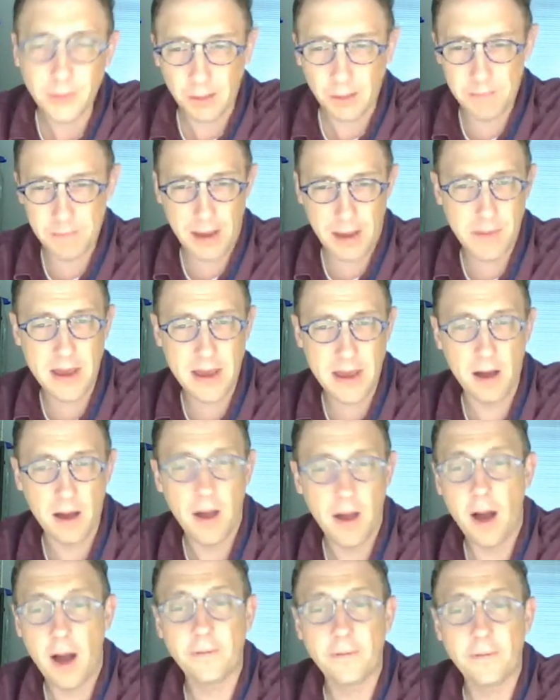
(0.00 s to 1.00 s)
Maybe a
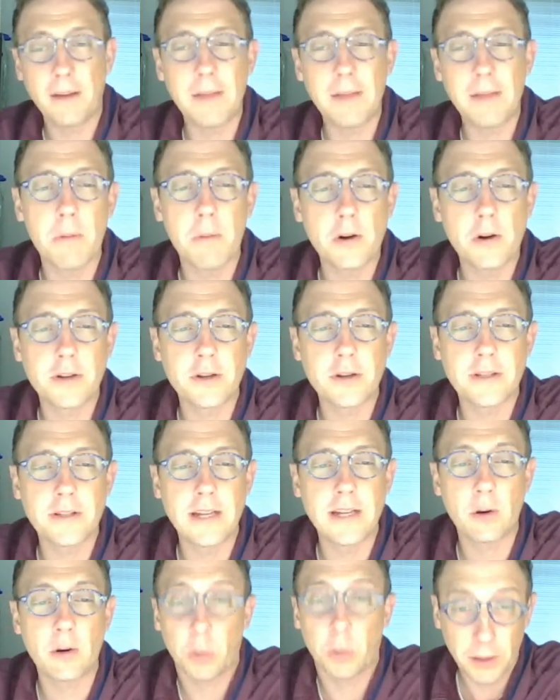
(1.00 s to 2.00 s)
family
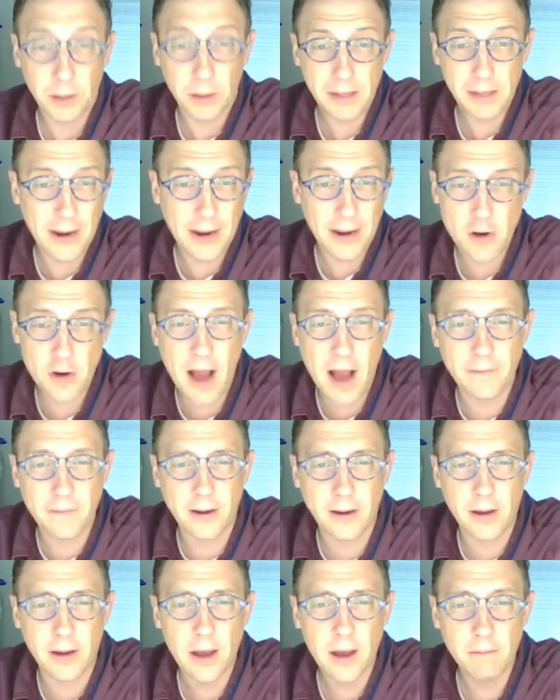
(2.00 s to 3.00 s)
emergency or really bad
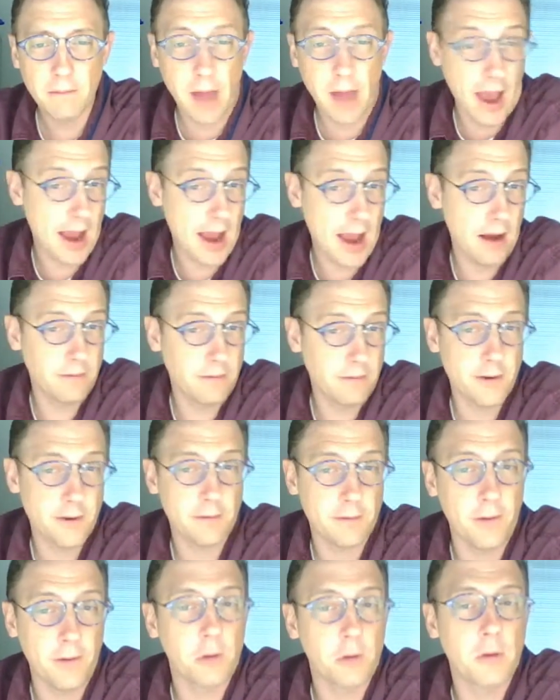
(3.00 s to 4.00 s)
traffic, and their
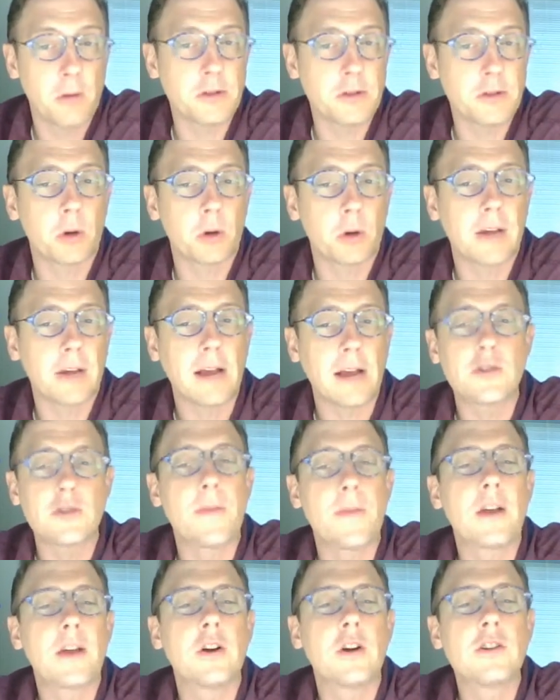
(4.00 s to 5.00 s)
phone wasn't working, so
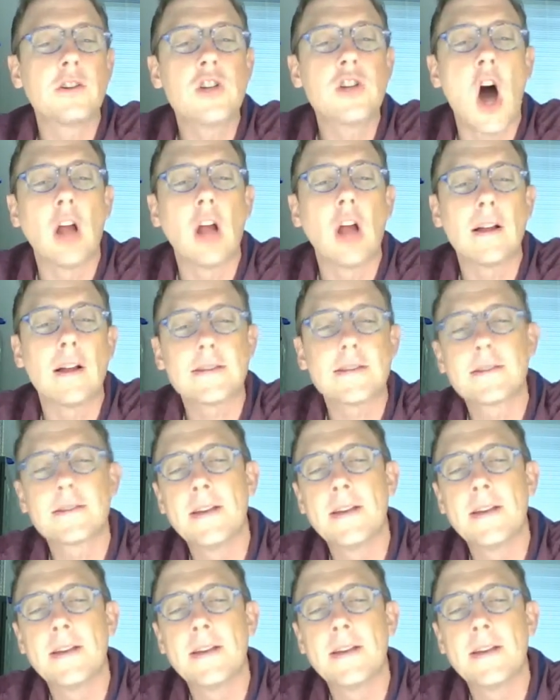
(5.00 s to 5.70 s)
they couldn't call us.